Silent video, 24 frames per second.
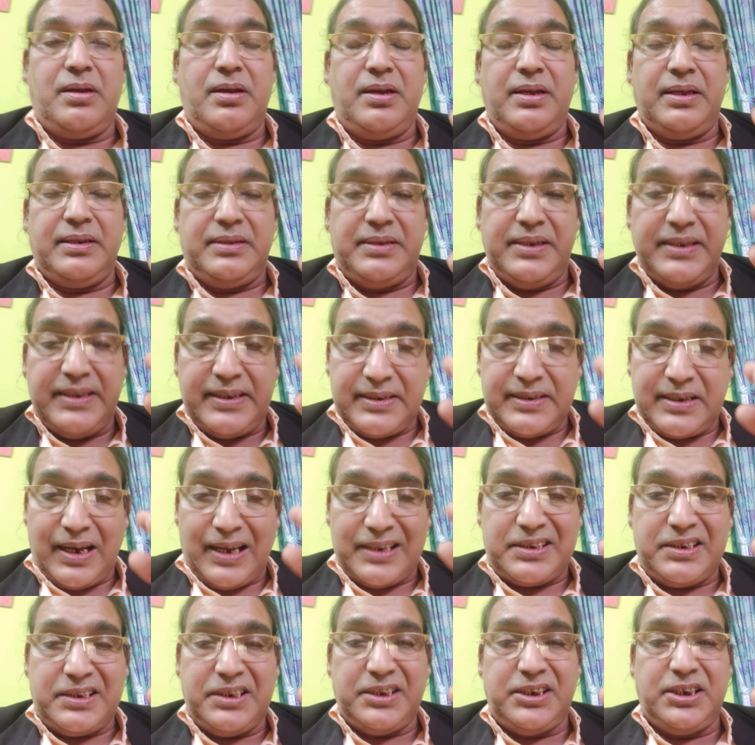this
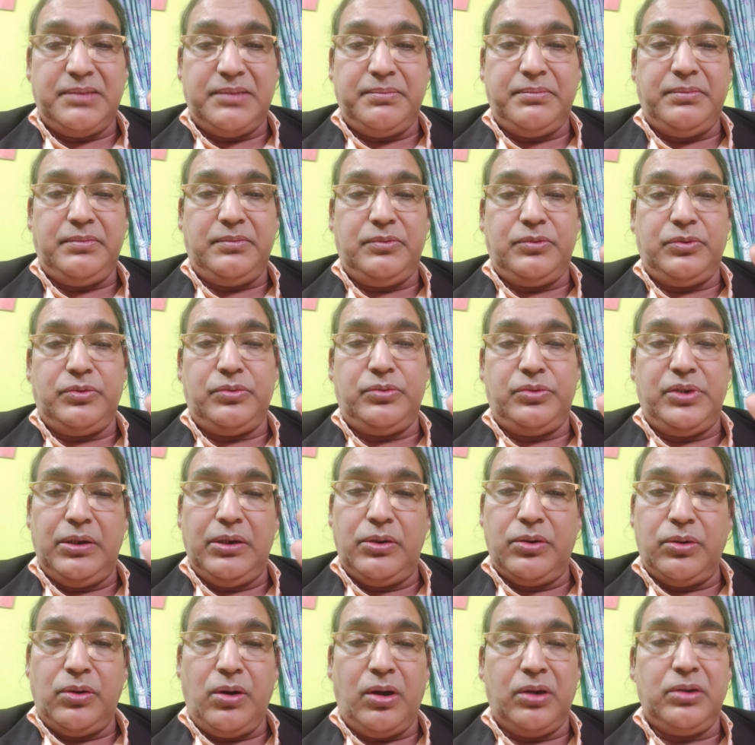casteism will
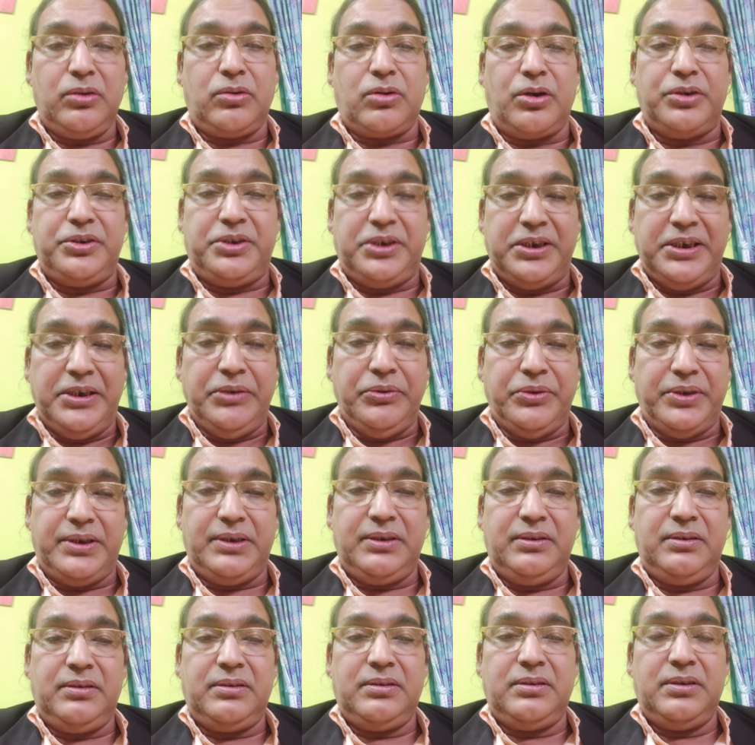go on
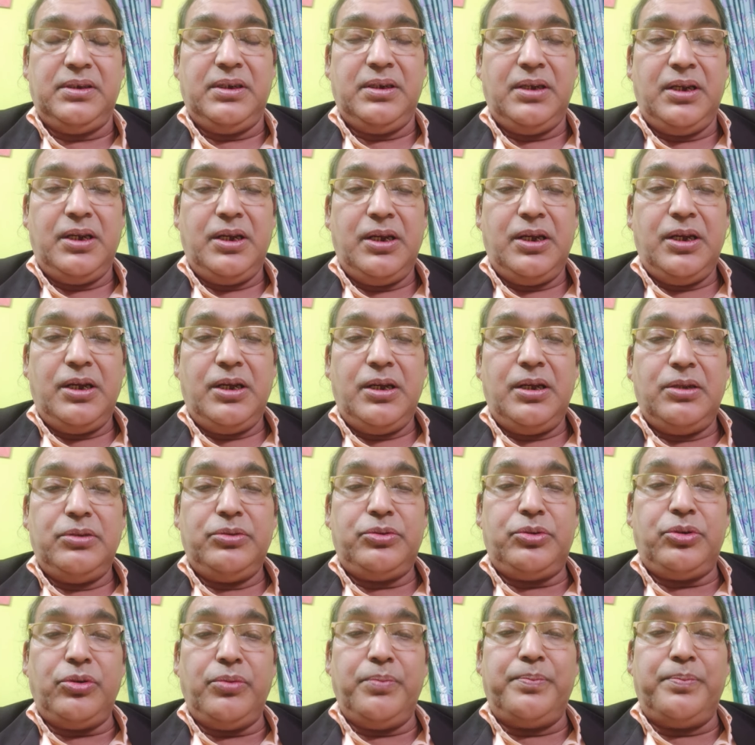continuing
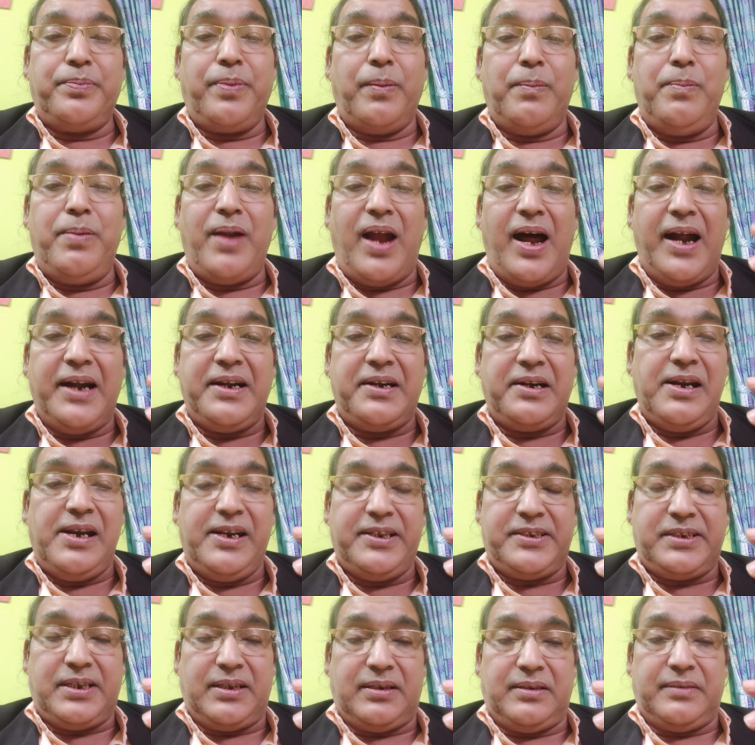through blood
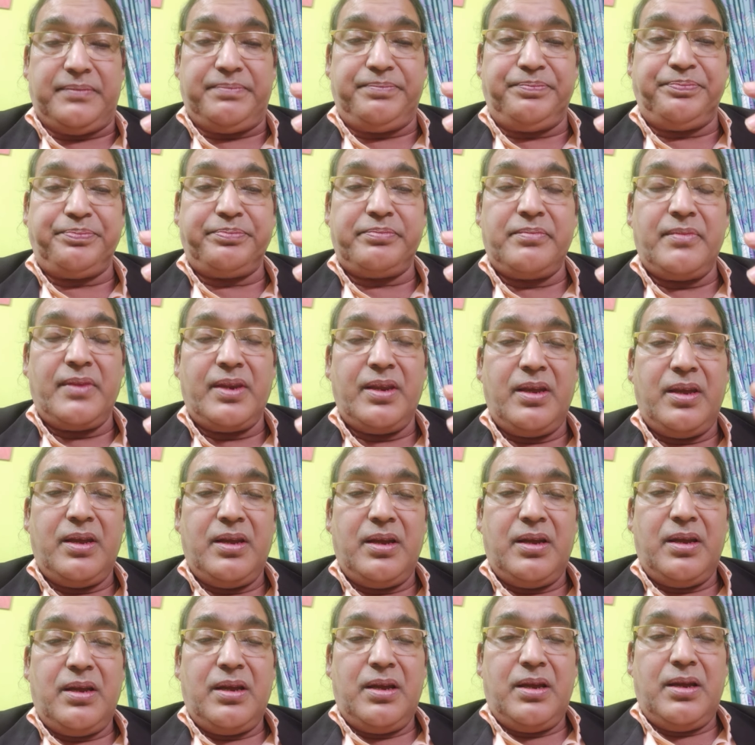relation.
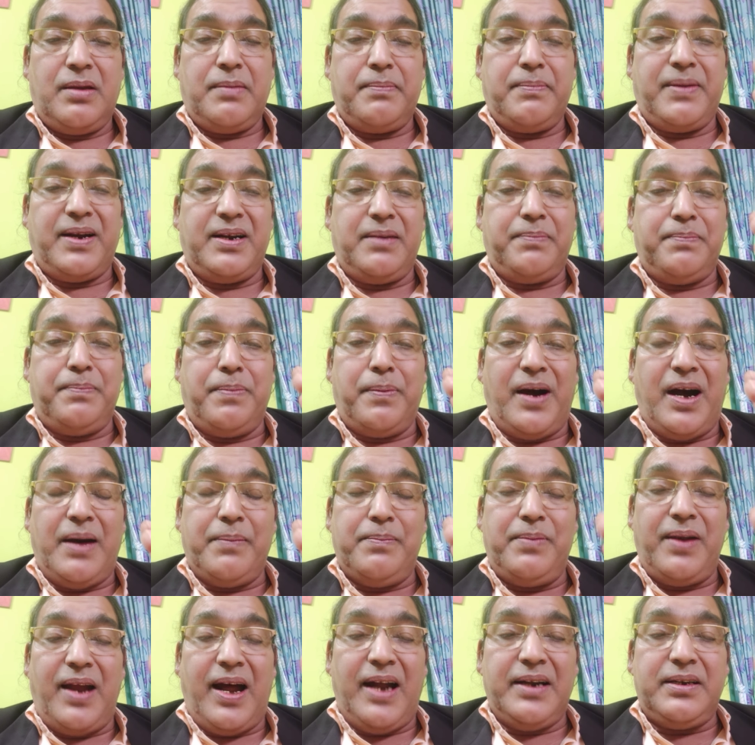But
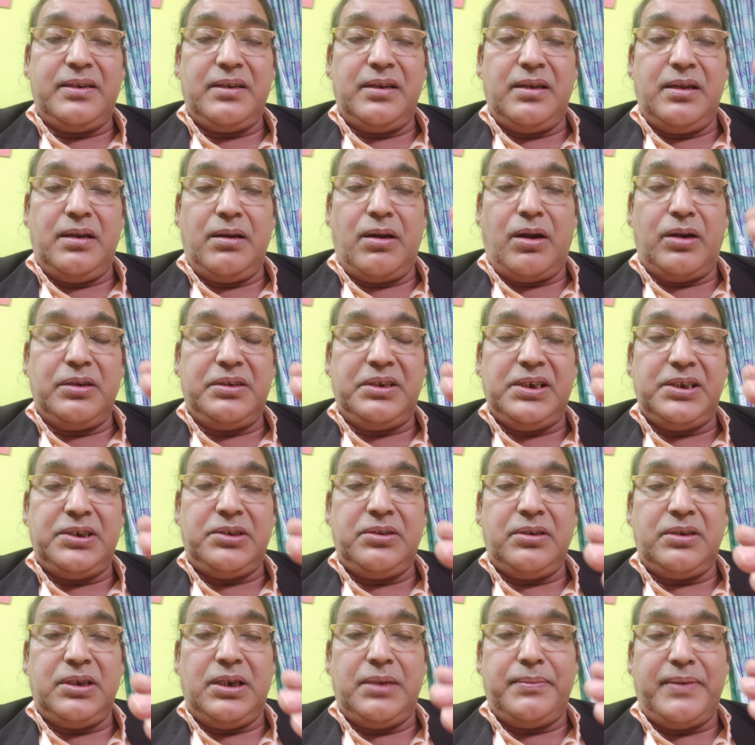blood, Lord
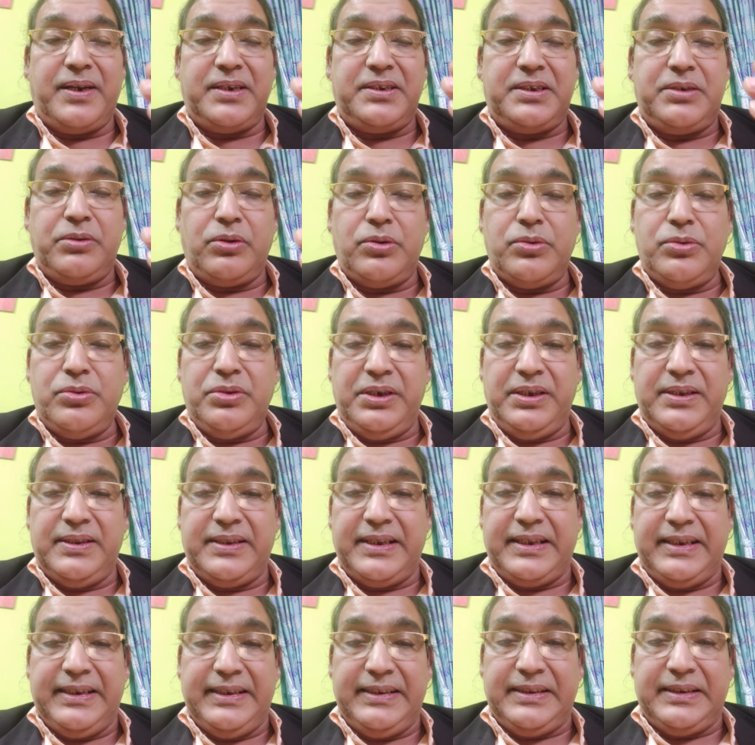Krishna never told in
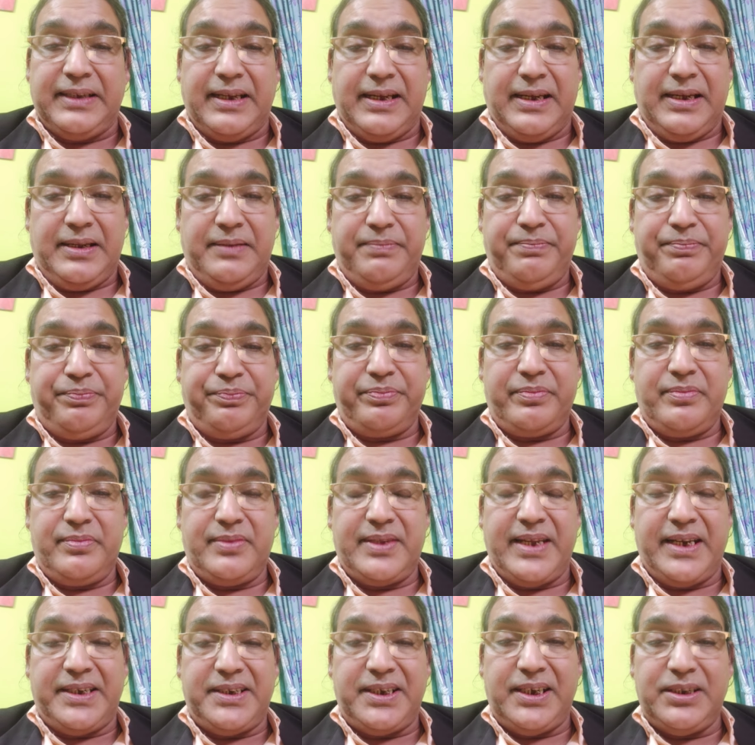the Gita
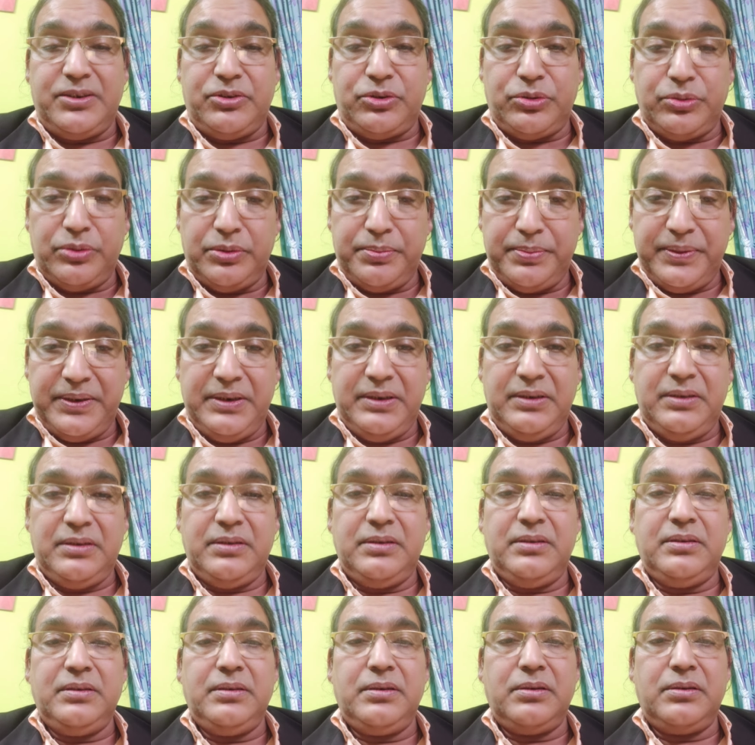that it should be
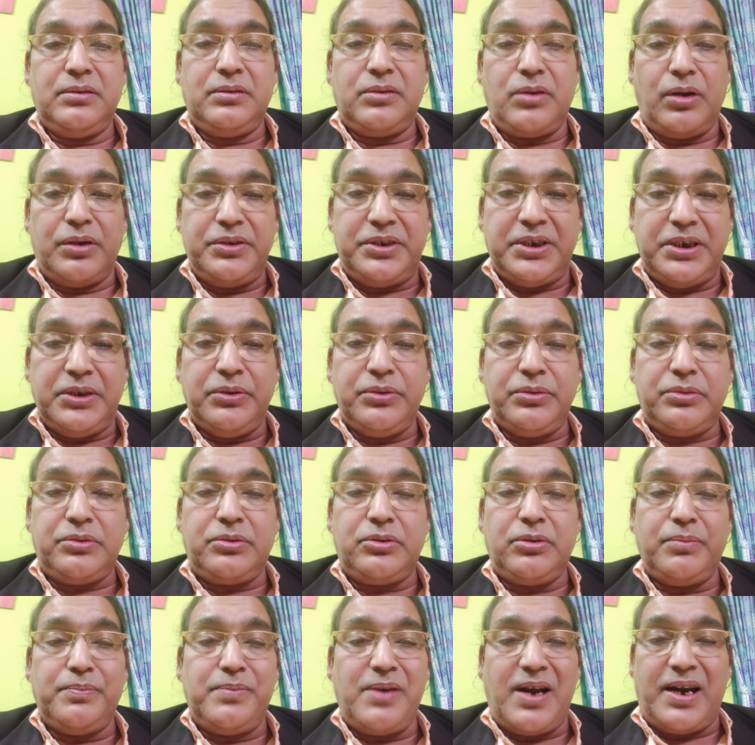continued
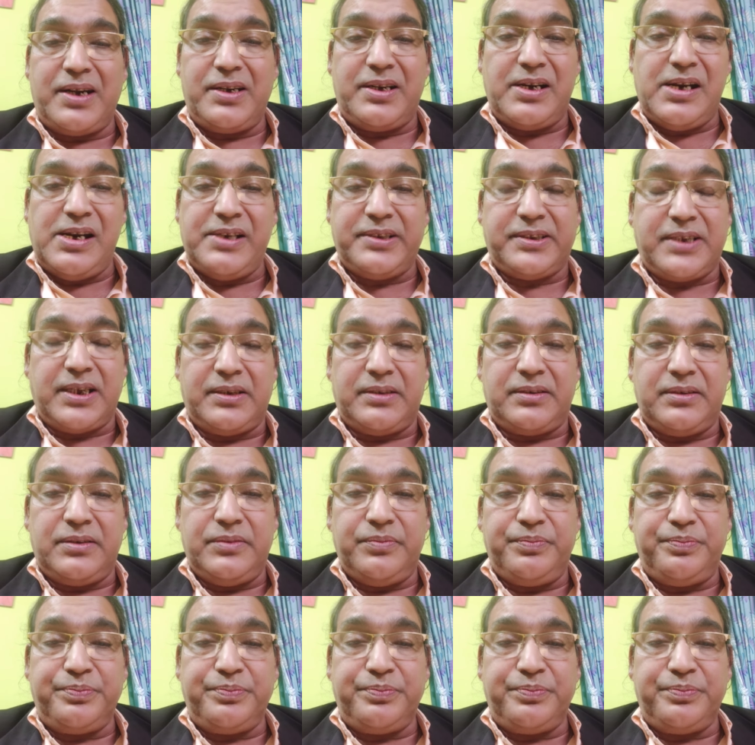through blood relation.